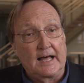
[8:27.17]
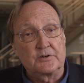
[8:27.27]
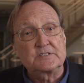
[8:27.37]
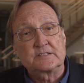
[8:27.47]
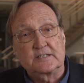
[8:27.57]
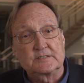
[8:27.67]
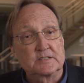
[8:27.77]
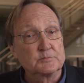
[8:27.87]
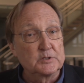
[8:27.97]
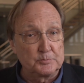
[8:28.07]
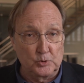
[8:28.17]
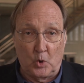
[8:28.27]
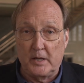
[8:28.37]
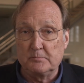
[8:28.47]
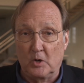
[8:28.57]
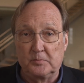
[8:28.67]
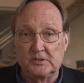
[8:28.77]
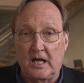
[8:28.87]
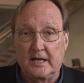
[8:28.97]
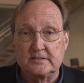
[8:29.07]
how does the system deploy,
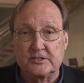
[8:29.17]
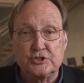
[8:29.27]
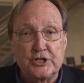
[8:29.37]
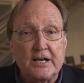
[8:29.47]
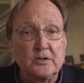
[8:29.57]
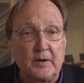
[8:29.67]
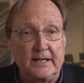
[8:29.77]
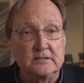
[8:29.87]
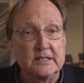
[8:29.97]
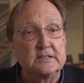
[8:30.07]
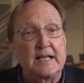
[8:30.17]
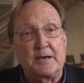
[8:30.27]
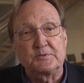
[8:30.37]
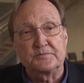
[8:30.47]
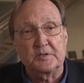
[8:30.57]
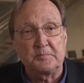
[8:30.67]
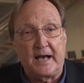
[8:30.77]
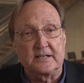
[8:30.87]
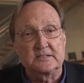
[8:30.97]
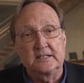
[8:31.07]
mobilize, and generate the adaptive
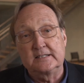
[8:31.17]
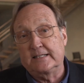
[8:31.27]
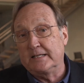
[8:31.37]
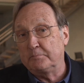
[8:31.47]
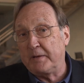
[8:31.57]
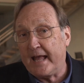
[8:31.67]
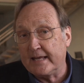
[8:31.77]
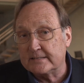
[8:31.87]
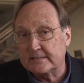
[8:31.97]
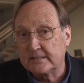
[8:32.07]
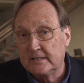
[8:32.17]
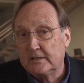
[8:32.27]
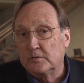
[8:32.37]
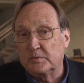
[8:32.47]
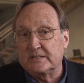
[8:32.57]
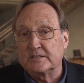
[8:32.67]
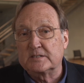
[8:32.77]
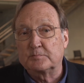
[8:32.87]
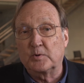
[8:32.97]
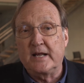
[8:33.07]
capacity to keep pace with the
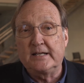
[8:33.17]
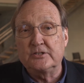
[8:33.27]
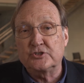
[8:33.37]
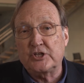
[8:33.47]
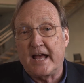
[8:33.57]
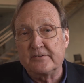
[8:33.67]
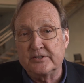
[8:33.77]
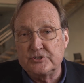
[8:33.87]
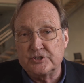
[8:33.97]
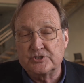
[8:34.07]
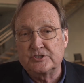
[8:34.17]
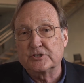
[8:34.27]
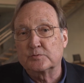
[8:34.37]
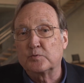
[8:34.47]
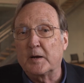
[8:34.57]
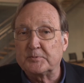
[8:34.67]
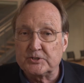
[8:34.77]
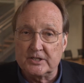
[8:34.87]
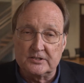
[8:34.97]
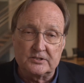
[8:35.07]
spreading challenges,
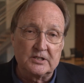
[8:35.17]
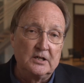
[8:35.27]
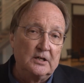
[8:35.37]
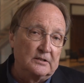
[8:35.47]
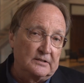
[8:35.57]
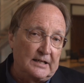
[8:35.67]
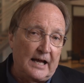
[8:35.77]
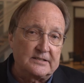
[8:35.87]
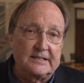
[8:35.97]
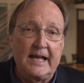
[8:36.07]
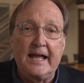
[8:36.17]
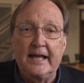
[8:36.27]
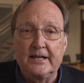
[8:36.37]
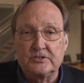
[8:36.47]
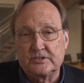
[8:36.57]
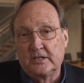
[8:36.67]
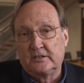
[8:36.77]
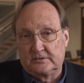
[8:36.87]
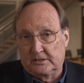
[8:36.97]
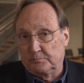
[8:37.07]
disruptions, cascades
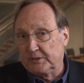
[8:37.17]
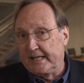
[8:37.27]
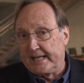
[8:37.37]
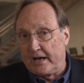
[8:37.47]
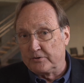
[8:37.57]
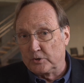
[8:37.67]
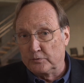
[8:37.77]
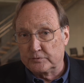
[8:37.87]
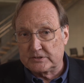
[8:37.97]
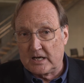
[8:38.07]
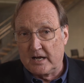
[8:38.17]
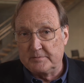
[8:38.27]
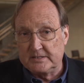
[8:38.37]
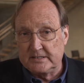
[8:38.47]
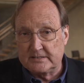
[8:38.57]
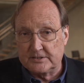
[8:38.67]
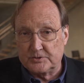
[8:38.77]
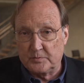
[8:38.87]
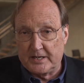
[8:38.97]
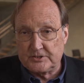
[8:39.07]
that play out over time in these
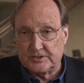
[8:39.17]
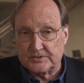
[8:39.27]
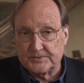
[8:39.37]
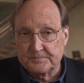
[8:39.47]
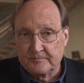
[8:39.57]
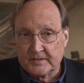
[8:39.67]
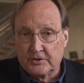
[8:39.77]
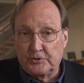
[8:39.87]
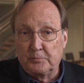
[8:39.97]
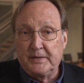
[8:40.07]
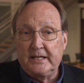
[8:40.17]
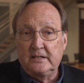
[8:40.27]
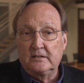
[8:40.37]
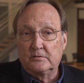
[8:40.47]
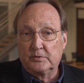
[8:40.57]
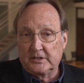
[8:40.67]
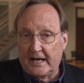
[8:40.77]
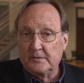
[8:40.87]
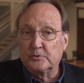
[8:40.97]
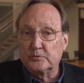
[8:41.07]
situations? So, being
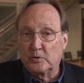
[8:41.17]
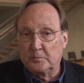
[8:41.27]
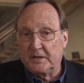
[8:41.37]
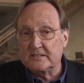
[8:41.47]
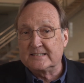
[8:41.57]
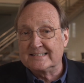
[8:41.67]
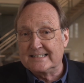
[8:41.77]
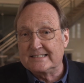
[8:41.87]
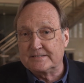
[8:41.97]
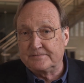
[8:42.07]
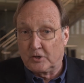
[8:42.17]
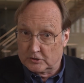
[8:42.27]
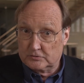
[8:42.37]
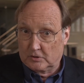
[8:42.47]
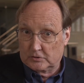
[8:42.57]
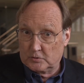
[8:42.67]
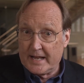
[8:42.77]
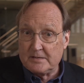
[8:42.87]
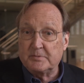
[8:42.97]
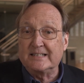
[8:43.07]
reliable and robust is are, are
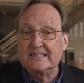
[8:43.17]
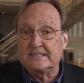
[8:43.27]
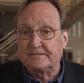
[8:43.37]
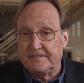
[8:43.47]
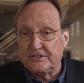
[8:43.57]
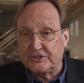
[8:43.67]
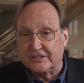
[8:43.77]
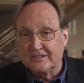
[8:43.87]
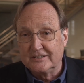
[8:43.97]
great, but insufficient.